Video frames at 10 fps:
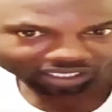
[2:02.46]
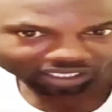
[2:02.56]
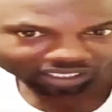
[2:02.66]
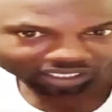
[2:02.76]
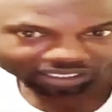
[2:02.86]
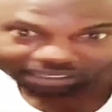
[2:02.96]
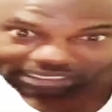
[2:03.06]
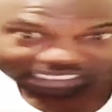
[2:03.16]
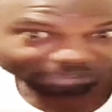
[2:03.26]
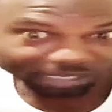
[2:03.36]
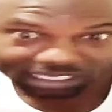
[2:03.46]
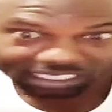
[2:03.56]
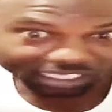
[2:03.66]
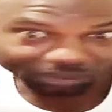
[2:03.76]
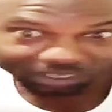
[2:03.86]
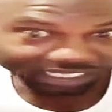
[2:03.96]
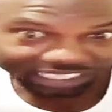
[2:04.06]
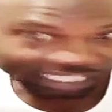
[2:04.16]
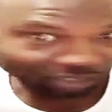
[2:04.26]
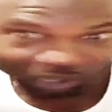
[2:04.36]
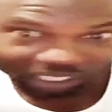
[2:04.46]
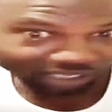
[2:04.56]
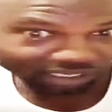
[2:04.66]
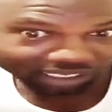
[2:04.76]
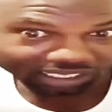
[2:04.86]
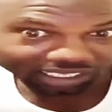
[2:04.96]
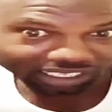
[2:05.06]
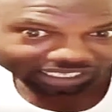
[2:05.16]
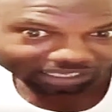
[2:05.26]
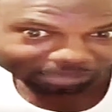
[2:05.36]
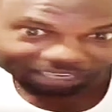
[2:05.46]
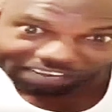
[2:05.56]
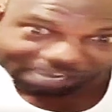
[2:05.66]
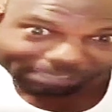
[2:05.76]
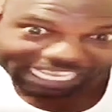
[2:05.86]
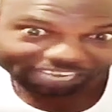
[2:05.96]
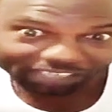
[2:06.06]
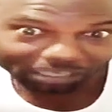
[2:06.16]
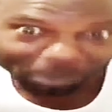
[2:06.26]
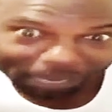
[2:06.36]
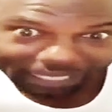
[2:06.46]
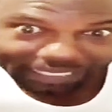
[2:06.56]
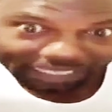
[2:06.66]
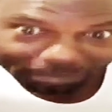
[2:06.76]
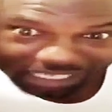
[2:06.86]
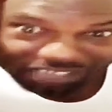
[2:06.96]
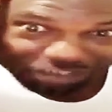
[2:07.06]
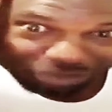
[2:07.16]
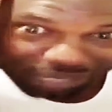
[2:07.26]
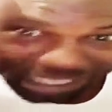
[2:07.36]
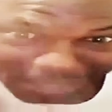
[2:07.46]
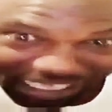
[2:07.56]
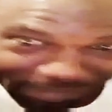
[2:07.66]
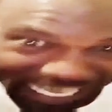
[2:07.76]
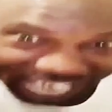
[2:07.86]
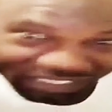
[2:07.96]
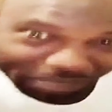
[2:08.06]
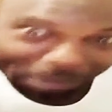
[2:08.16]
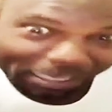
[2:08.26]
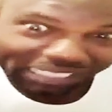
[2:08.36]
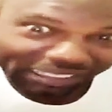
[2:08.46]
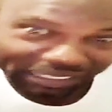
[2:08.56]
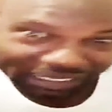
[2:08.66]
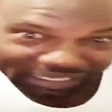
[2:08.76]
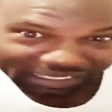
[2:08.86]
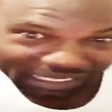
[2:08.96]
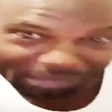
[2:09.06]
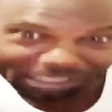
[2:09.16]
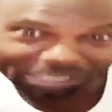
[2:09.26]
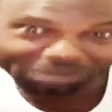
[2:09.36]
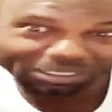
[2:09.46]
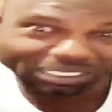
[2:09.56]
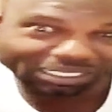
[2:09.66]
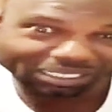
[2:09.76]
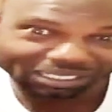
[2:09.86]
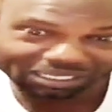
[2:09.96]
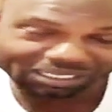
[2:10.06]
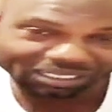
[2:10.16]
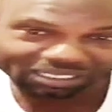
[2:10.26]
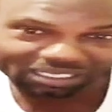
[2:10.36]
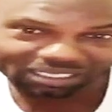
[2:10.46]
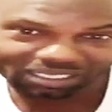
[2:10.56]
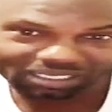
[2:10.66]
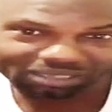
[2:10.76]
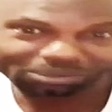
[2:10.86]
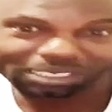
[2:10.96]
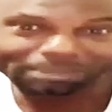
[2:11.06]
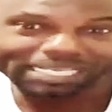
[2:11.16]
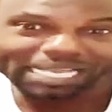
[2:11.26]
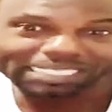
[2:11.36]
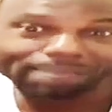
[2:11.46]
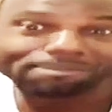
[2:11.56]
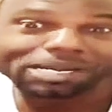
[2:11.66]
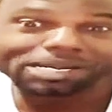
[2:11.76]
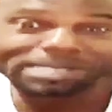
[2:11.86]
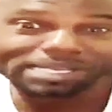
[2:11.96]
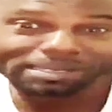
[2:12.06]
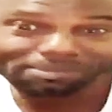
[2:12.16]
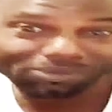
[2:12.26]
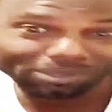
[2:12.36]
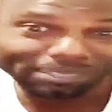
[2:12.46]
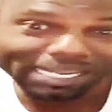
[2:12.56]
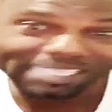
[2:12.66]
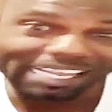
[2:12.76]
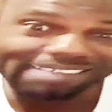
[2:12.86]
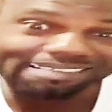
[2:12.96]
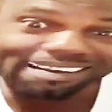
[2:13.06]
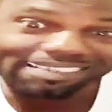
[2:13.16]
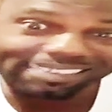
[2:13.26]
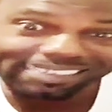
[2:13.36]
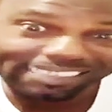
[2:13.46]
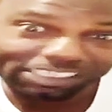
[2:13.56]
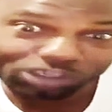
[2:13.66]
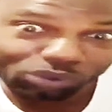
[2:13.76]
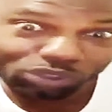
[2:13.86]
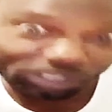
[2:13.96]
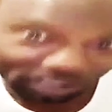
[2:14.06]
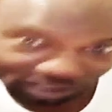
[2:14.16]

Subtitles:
In the same incident when the thing a go on. Me have my knife in my pocket and he didn't even know say me have my knife in my pocket. And me I say look there. To my daughter birthday, to the daughter 13 years old.